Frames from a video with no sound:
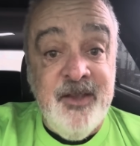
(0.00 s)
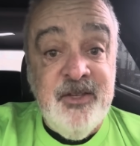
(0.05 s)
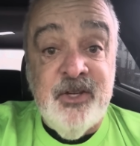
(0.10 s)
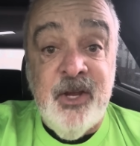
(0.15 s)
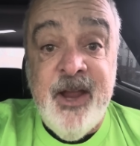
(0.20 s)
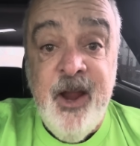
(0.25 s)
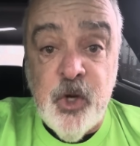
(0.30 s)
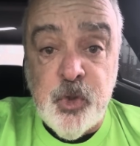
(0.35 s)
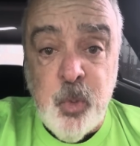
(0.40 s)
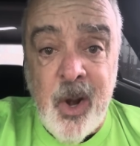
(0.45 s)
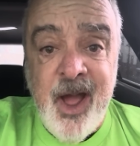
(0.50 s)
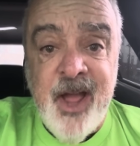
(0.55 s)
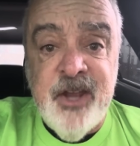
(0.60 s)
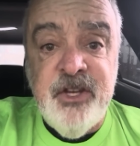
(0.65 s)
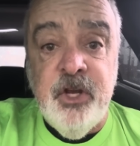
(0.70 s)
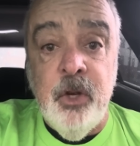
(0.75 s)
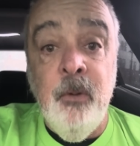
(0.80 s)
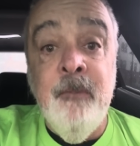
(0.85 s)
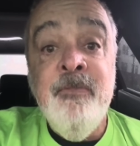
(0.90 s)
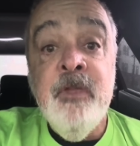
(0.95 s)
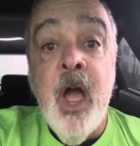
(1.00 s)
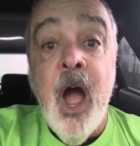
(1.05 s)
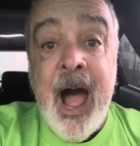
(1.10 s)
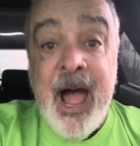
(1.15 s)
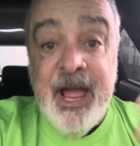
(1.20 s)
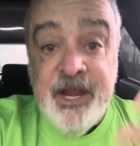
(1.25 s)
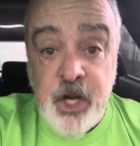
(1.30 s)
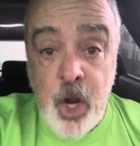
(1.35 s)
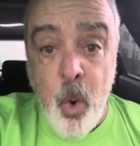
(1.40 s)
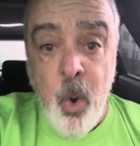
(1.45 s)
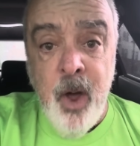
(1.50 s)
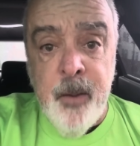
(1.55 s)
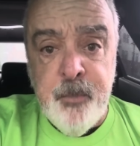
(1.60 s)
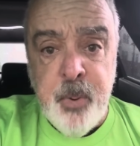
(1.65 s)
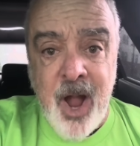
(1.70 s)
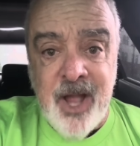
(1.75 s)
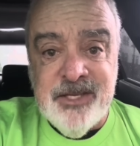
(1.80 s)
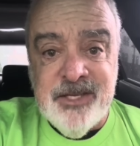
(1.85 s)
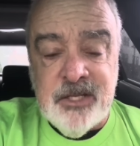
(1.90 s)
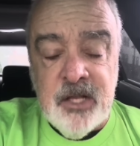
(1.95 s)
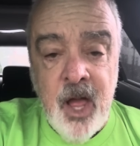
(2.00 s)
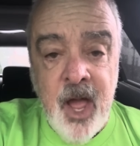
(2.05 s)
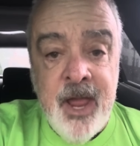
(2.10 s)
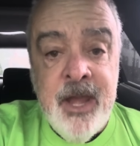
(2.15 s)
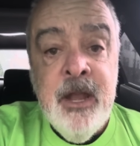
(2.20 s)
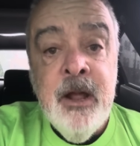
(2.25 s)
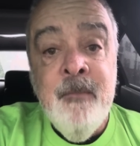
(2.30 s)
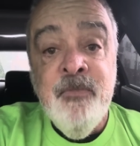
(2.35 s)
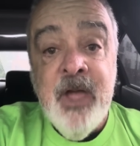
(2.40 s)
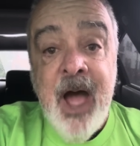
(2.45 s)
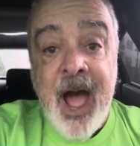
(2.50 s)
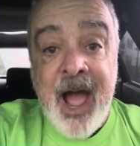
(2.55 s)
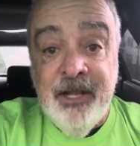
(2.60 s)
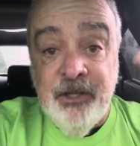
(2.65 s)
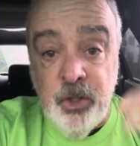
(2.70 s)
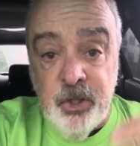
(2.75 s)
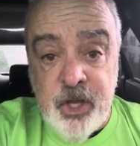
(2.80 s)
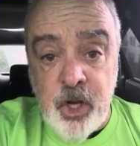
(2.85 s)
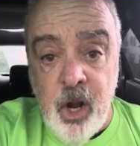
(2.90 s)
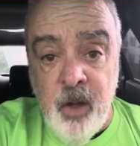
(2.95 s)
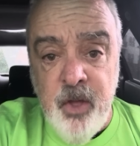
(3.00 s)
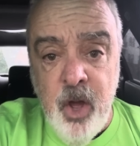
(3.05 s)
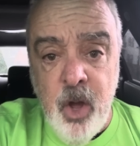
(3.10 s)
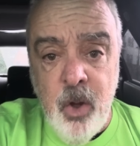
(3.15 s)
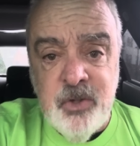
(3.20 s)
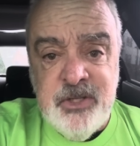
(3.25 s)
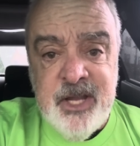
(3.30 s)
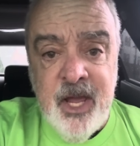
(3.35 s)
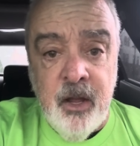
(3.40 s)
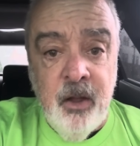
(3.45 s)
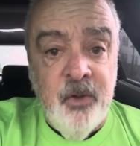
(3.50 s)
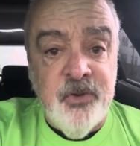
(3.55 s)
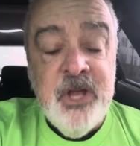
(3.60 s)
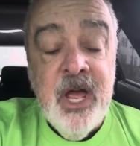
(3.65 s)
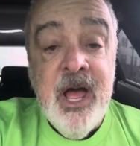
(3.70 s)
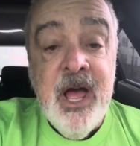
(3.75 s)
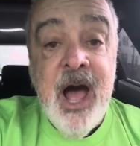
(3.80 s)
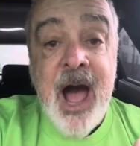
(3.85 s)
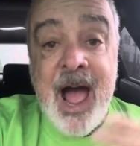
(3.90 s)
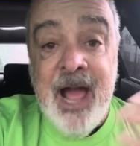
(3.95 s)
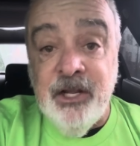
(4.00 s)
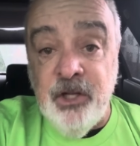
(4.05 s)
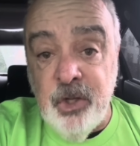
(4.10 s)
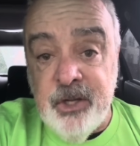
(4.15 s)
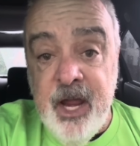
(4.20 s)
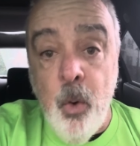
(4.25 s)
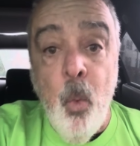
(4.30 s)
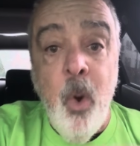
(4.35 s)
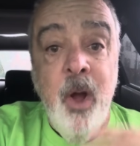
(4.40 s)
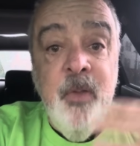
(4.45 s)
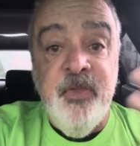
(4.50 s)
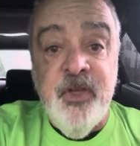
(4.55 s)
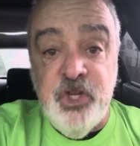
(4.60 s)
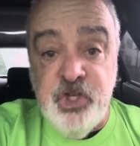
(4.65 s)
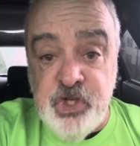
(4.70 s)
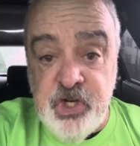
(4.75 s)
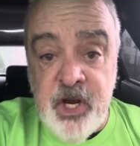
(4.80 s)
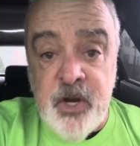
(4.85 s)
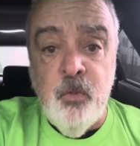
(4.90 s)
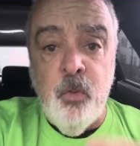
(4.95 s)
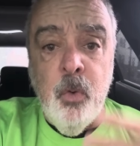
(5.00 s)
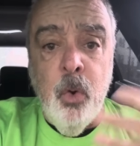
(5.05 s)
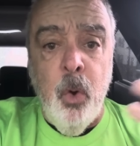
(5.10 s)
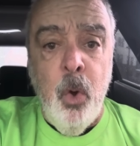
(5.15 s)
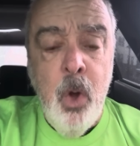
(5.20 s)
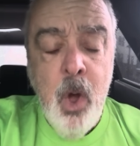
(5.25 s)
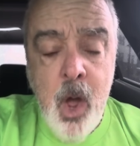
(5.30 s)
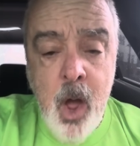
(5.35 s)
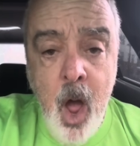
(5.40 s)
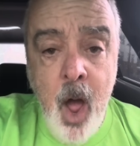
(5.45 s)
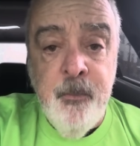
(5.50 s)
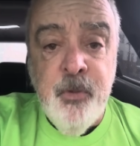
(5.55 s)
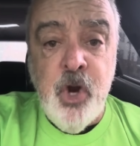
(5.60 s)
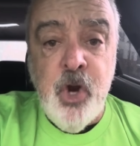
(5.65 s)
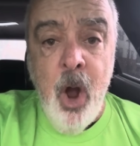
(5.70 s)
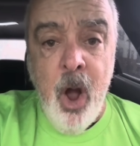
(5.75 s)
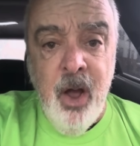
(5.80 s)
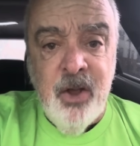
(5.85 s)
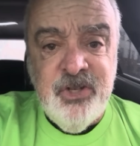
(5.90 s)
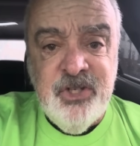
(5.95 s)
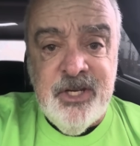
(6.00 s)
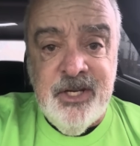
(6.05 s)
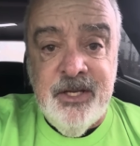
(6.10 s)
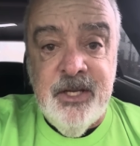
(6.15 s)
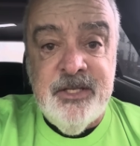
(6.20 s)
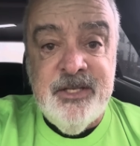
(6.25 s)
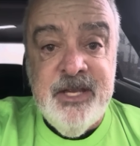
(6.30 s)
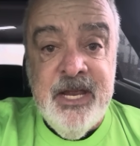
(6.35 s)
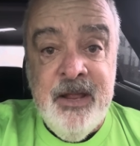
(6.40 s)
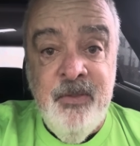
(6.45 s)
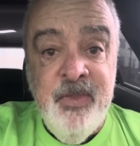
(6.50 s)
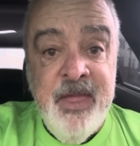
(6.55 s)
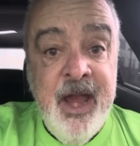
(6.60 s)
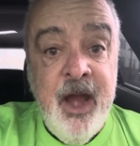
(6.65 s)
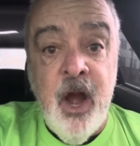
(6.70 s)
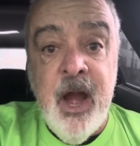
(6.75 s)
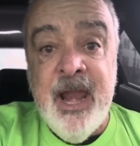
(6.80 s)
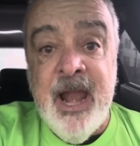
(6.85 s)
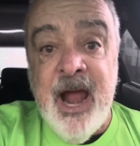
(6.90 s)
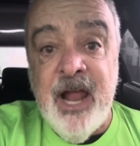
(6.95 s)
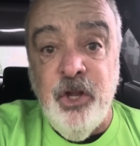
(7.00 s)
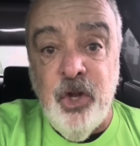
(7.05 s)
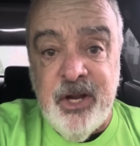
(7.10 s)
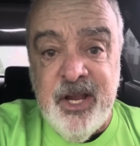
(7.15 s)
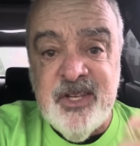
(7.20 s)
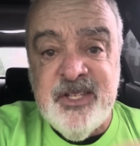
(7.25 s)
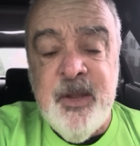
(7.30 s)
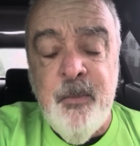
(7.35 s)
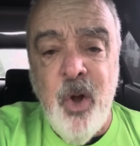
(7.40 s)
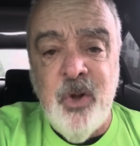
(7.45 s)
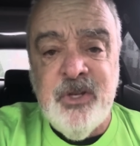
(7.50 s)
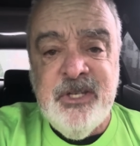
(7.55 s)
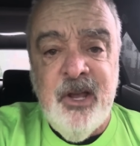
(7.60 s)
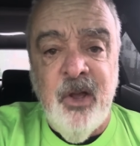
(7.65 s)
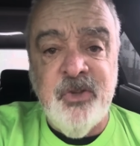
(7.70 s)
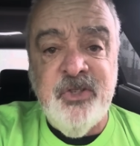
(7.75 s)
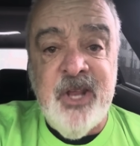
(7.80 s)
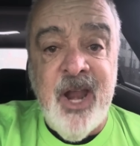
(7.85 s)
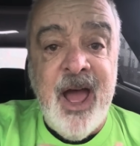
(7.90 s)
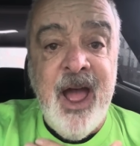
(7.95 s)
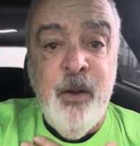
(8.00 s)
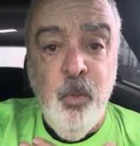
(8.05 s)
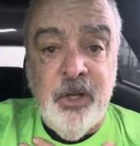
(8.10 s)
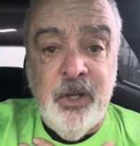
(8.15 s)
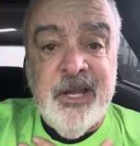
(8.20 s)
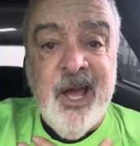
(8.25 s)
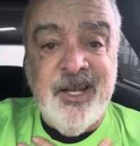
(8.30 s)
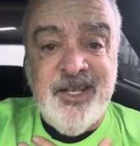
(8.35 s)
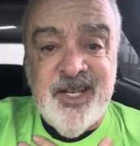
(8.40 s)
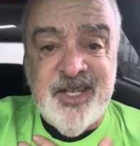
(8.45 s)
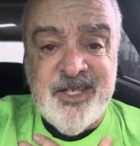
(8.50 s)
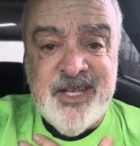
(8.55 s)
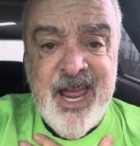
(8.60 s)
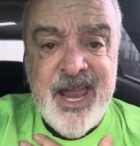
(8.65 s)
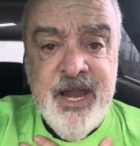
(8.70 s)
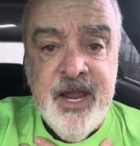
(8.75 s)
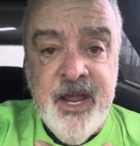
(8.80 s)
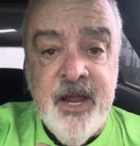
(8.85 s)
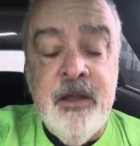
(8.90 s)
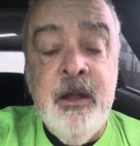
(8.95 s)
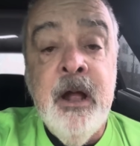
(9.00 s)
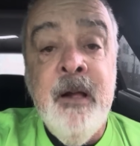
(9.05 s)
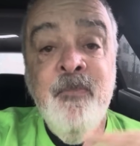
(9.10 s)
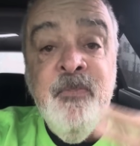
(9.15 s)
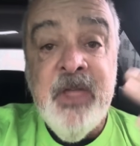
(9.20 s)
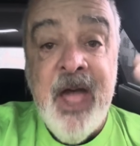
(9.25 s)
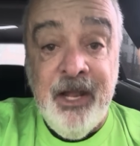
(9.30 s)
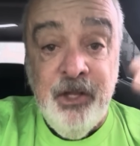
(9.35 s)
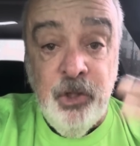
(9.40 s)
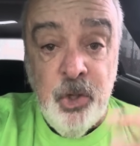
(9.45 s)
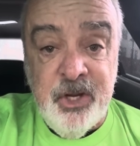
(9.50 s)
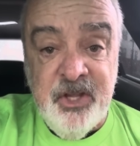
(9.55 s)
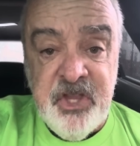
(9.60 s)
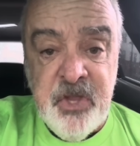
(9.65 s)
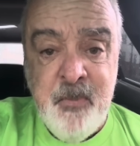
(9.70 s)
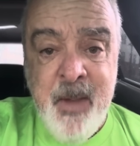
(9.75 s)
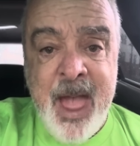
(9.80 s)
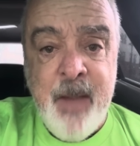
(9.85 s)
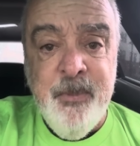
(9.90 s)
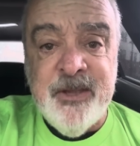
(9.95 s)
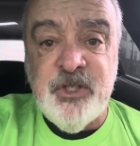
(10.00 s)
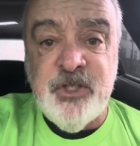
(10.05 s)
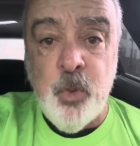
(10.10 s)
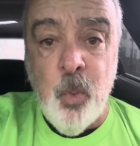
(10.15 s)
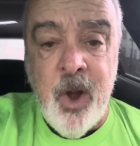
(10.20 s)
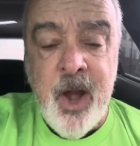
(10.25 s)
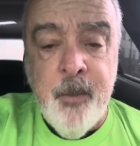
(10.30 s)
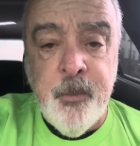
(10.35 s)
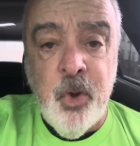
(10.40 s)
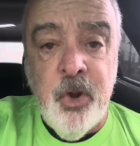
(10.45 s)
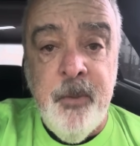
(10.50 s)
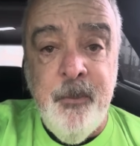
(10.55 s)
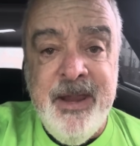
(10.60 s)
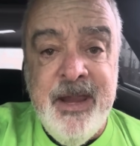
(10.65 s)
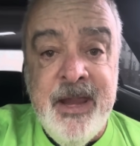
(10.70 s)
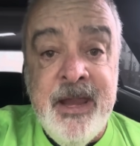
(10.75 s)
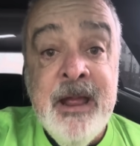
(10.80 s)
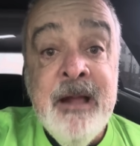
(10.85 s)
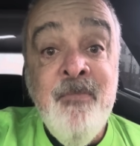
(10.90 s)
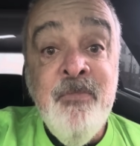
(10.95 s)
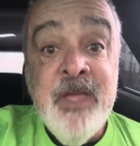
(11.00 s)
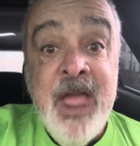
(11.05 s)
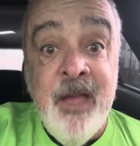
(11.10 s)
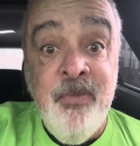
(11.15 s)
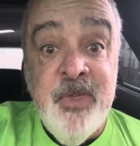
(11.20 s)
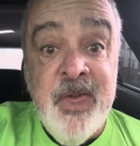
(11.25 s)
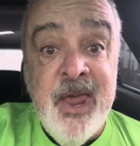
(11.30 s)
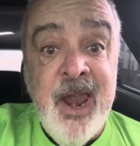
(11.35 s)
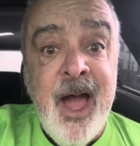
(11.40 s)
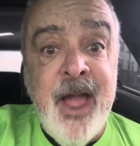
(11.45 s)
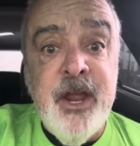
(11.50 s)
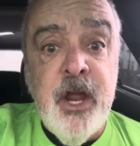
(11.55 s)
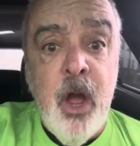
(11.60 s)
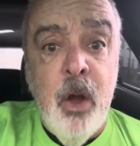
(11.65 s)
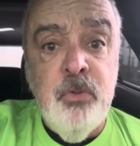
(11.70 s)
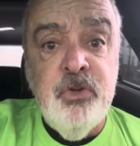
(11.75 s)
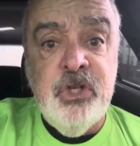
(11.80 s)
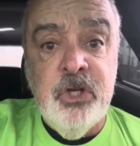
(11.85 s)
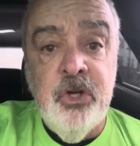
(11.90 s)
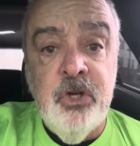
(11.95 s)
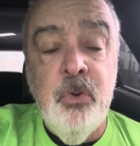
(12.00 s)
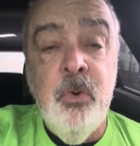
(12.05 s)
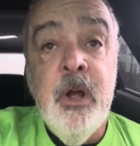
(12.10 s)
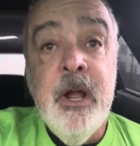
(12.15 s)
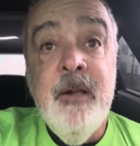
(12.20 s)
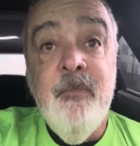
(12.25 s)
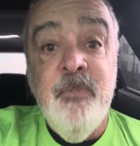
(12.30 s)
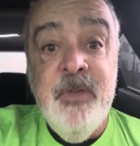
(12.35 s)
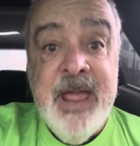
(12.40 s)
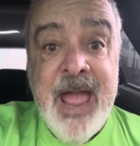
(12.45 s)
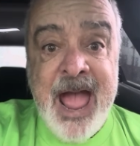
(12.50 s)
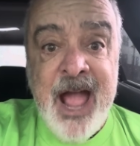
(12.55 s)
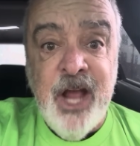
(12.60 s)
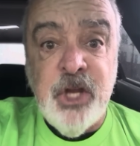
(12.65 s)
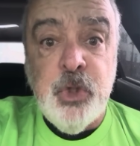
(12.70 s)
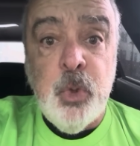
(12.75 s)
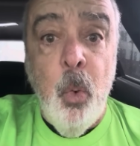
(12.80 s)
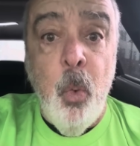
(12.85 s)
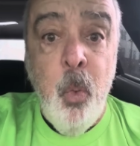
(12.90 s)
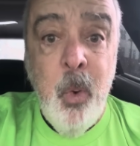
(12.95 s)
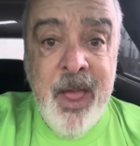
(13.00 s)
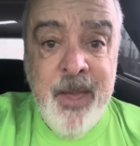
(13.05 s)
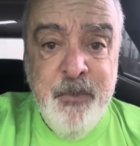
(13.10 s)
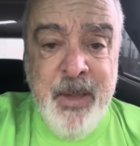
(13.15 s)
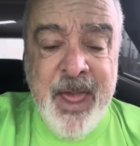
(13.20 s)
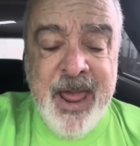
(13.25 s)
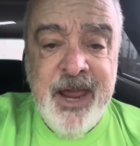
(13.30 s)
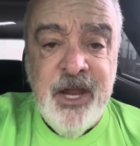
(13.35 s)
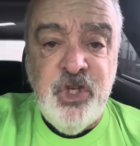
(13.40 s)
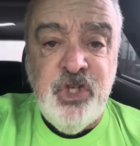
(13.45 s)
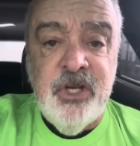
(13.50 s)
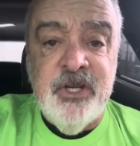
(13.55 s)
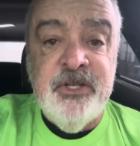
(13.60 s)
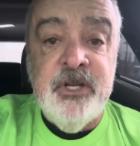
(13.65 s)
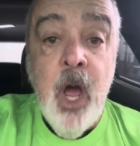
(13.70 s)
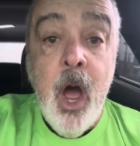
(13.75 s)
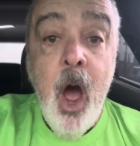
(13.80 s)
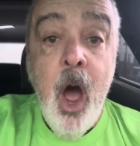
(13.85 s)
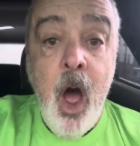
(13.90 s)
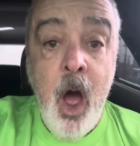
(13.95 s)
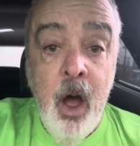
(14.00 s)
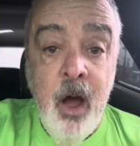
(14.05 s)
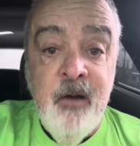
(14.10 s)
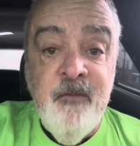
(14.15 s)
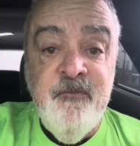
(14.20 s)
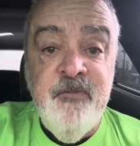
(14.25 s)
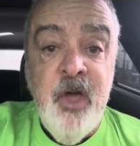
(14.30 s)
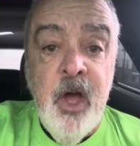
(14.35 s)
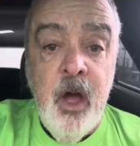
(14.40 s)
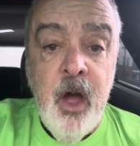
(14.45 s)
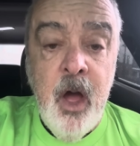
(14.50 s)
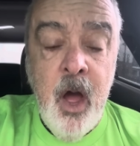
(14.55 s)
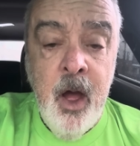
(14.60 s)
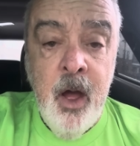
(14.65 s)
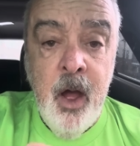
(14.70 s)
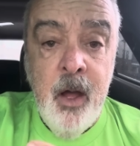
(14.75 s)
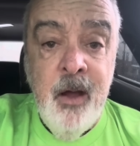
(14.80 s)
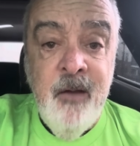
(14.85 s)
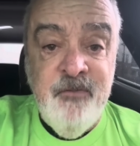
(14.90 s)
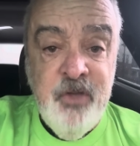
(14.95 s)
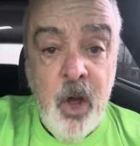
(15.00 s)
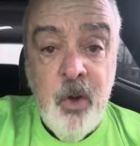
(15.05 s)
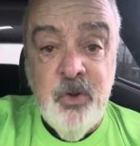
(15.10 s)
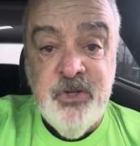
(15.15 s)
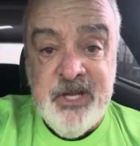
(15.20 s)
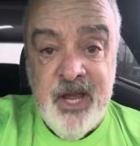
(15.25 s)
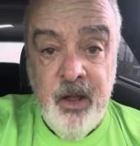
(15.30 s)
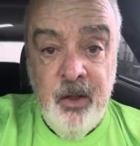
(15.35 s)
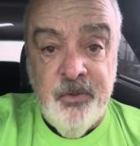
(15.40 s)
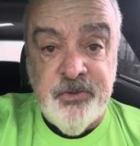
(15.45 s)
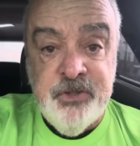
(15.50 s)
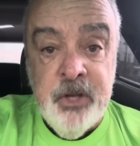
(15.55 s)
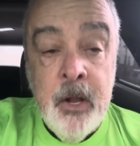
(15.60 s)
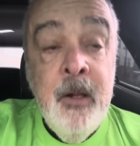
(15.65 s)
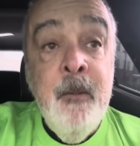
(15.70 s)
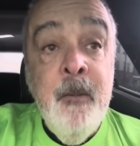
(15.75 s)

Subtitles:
So here's what I do. I go on Priceline, I look at all the hotels, I look at what the general cost is in there, and I look at some hotels that I would like to stay in. I look at the map as to where I'm going to be, and then I go to the actual web pages of the hotels.